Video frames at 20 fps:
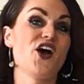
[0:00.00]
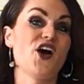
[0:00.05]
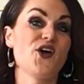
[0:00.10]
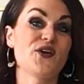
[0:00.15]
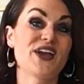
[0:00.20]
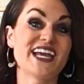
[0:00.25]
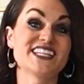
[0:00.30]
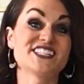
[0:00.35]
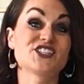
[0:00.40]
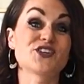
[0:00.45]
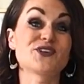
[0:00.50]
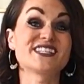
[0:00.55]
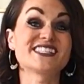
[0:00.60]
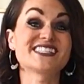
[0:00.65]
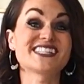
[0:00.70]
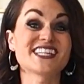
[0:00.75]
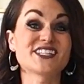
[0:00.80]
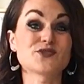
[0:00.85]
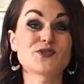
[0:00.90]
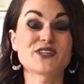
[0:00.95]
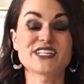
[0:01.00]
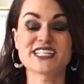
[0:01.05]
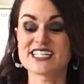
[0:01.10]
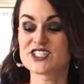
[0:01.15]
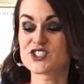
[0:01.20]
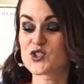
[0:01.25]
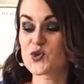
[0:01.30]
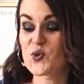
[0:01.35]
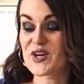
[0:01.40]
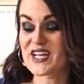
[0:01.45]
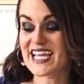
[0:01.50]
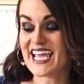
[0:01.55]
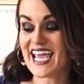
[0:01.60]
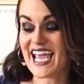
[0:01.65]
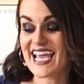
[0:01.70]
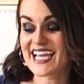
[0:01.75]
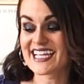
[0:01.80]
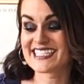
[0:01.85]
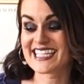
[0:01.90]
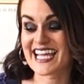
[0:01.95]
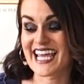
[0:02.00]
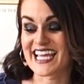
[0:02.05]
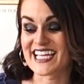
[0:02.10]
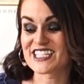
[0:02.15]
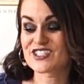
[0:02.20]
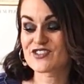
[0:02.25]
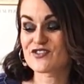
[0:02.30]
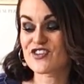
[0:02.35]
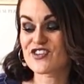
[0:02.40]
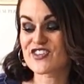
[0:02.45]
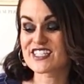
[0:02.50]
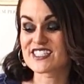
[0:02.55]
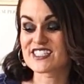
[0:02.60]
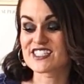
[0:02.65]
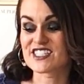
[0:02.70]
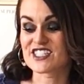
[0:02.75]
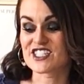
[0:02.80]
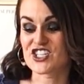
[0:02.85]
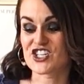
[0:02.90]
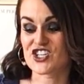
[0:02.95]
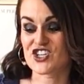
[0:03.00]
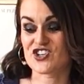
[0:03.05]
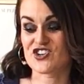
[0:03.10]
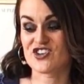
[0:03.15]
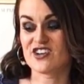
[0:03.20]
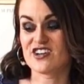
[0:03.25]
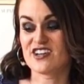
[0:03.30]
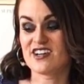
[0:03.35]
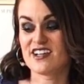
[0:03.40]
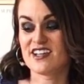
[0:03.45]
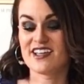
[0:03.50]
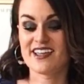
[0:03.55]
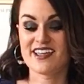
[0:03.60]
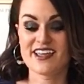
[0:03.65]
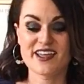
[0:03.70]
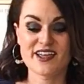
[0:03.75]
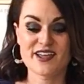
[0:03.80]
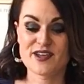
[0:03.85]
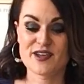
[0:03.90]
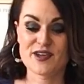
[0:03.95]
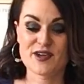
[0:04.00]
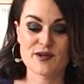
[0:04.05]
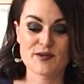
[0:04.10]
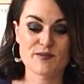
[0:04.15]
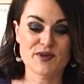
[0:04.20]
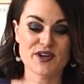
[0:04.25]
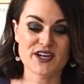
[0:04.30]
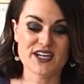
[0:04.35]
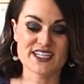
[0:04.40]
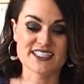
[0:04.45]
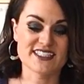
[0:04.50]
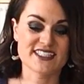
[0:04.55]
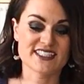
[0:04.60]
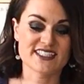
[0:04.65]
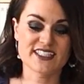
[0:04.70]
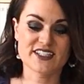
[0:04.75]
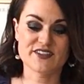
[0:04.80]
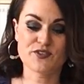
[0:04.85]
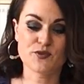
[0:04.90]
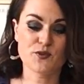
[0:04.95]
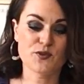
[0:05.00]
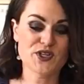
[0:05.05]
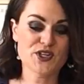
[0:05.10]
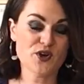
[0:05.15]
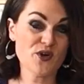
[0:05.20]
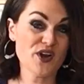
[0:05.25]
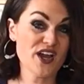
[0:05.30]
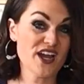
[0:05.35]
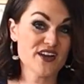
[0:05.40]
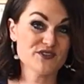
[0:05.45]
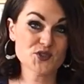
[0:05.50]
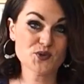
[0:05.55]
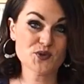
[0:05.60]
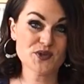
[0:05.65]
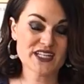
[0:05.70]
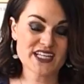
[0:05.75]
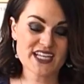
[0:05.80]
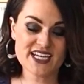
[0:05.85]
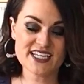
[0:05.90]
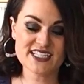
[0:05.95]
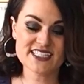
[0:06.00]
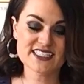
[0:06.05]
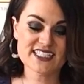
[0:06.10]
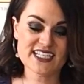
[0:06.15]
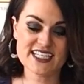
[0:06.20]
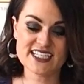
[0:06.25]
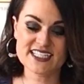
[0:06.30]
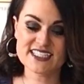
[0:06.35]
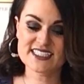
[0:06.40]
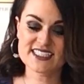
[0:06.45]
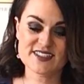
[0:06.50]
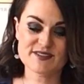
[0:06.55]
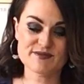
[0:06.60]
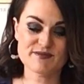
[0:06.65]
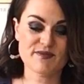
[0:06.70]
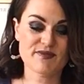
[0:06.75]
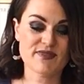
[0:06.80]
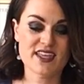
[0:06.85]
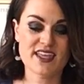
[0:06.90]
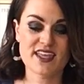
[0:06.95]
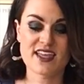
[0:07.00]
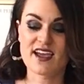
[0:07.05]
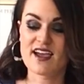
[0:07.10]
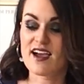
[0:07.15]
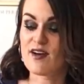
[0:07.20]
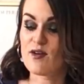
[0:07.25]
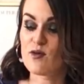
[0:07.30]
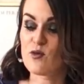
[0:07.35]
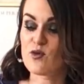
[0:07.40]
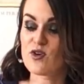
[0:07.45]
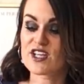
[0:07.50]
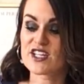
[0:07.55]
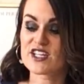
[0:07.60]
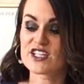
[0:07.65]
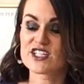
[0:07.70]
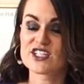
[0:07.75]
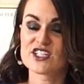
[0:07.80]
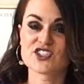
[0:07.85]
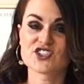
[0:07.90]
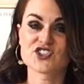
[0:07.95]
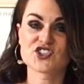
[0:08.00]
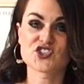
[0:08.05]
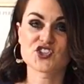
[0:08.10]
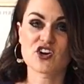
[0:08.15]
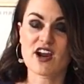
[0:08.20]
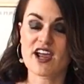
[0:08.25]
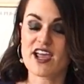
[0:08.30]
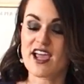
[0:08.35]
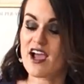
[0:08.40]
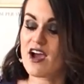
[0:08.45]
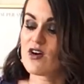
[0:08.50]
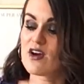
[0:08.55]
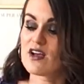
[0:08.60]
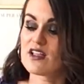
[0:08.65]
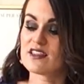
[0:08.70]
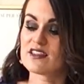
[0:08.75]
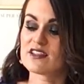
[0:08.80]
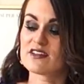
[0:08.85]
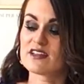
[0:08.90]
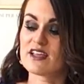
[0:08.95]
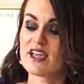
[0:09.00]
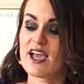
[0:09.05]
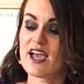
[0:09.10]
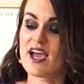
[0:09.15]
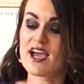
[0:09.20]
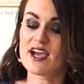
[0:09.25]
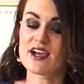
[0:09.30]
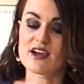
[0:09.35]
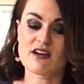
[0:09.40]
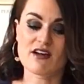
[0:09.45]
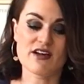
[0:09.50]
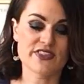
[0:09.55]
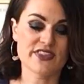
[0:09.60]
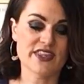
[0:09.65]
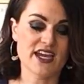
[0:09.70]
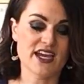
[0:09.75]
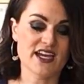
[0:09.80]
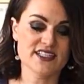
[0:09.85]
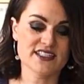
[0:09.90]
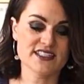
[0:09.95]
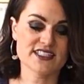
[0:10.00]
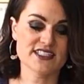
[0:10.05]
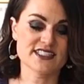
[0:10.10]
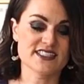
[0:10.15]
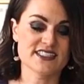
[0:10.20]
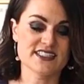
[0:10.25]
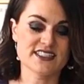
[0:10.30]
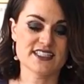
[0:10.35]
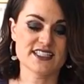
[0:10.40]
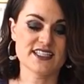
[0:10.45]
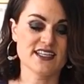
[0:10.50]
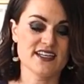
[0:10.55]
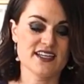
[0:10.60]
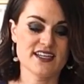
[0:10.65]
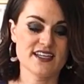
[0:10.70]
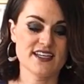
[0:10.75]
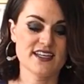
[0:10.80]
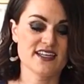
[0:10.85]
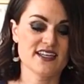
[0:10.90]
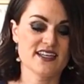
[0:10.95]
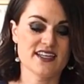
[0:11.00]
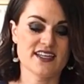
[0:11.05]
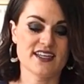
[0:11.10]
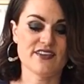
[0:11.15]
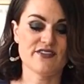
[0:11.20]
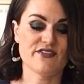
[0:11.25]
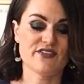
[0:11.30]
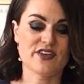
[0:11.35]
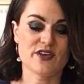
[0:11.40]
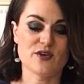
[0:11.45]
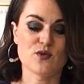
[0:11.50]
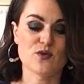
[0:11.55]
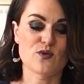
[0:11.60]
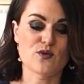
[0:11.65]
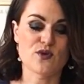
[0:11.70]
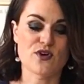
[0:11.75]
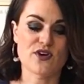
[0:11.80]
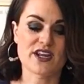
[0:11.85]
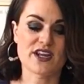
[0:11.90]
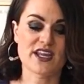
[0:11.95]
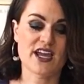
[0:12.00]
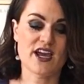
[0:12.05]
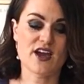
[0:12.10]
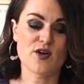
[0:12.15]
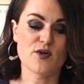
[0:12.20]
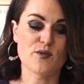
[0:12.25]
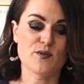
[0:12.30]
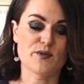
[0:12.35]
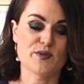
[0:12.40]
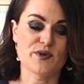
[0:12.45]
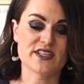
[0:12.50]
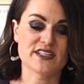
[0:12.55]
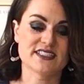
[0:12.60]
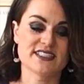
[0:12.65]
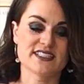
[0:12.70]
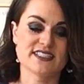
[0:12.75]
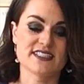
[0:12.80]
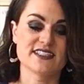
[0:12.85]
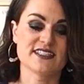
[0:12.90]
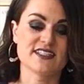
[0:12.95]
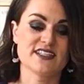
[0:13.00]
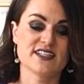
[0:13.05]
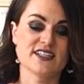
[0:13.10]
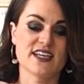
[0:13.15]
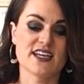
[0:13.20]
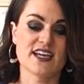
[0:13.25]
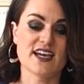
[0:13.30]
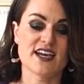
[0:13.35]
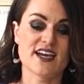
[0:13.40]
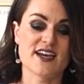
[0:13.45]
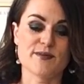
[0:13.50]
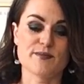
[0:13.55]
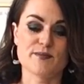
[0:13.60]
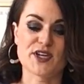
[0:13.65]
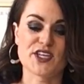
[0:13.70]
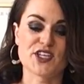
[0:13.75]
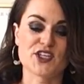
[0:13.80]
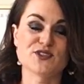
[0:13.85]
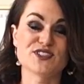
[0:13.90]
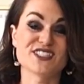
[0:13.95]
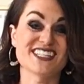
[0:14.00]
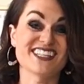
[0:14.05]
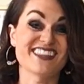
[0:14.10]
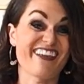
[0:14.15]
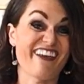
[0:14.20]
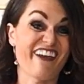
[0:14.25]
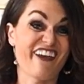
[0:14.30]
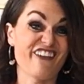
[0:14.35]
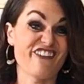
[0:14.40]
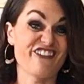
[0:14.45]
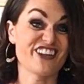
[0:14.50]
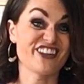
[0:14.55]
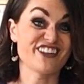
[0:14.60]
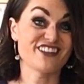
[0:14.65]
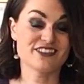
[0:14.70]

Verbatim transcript: Okay, so it says we need 28 days for this to cure, but if we don't have 28 days, we're gonna try out a little hack on that to see if it will work out, but by using the oven.